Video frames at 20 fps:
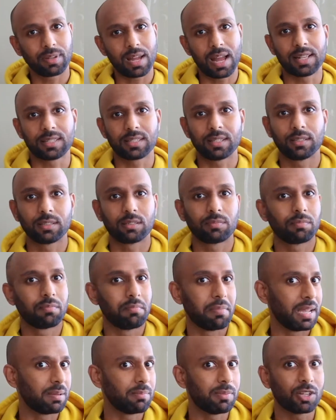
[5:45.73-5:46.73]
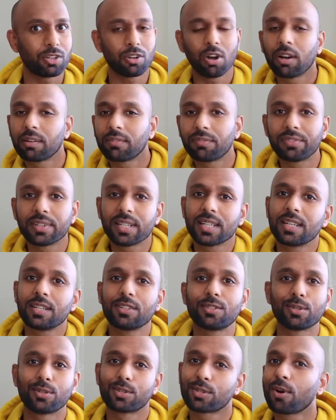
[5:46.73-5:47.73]
as in made me
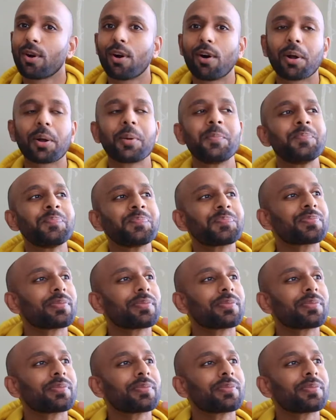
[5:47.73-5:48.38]
confident to talk.